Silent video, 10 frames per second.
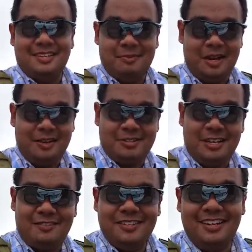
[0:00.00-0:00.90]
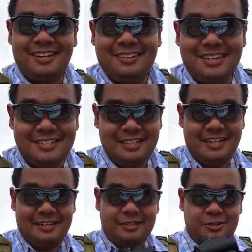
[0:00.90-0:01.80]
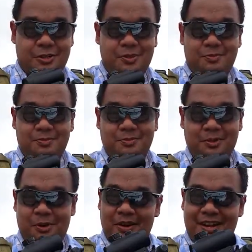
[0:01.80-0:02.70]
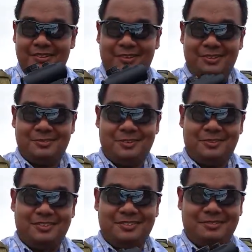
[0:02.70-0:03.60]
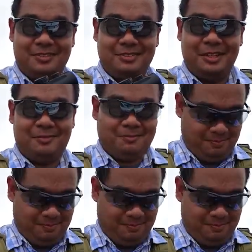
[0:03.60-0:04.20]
Been airsofting like crazy out here, so going outdoors for the first, like